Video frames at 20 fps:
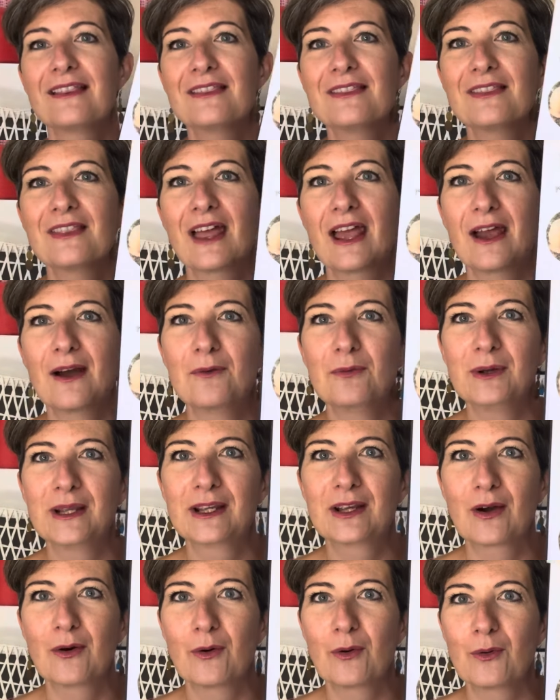There we
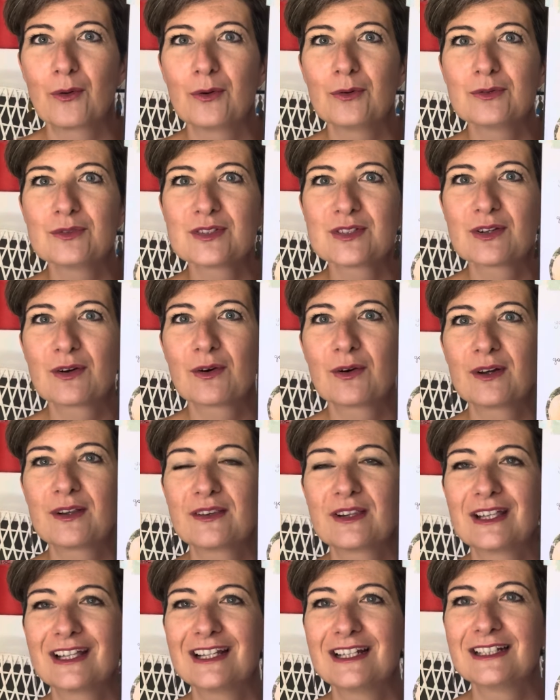go. So
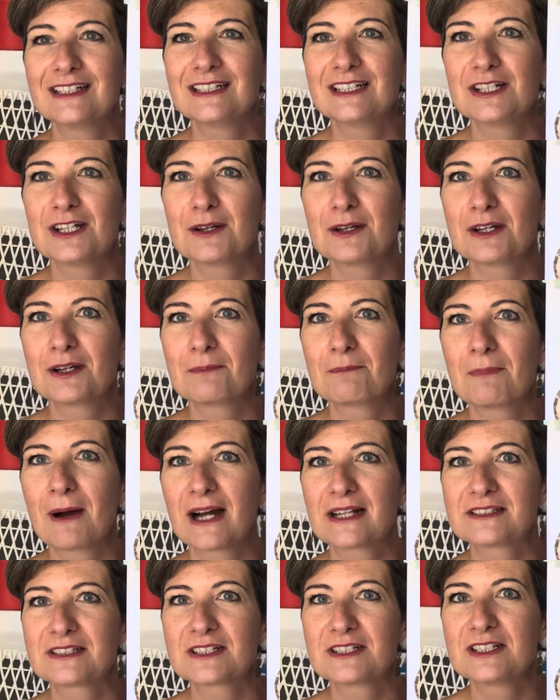the uh,
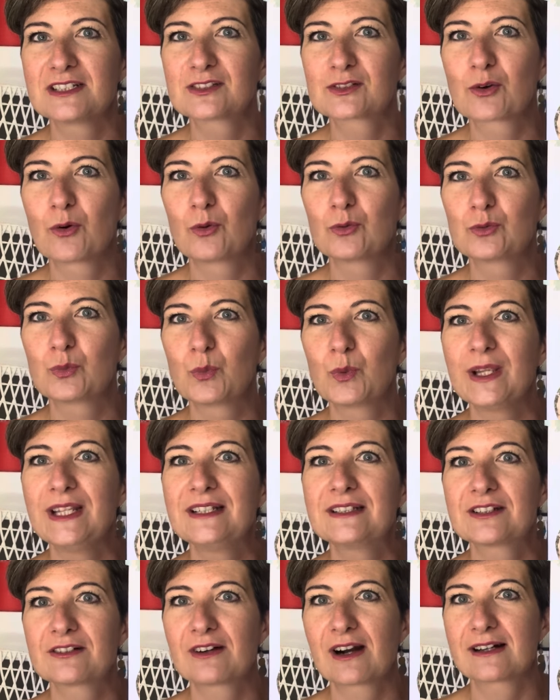pattern is called
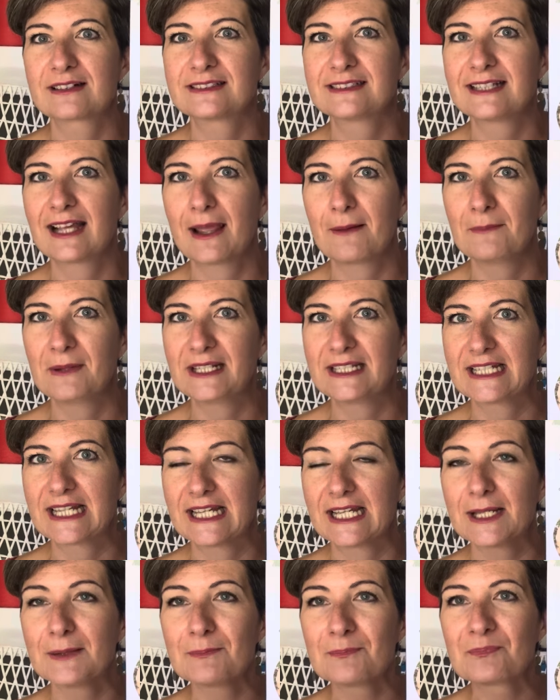Winter
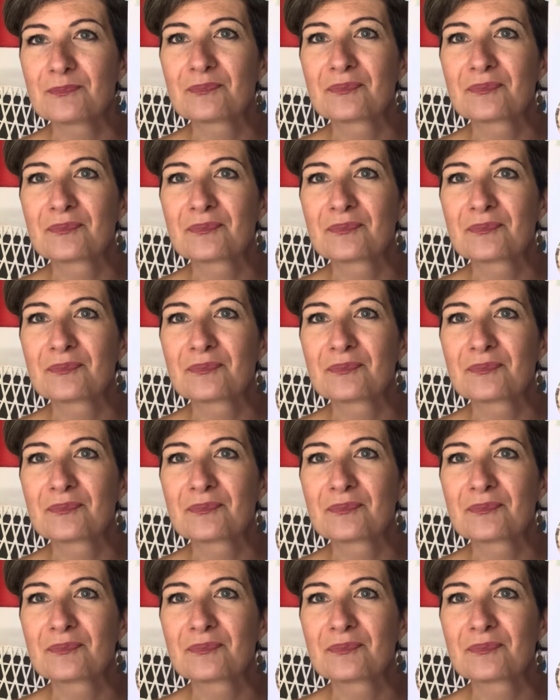Artemide.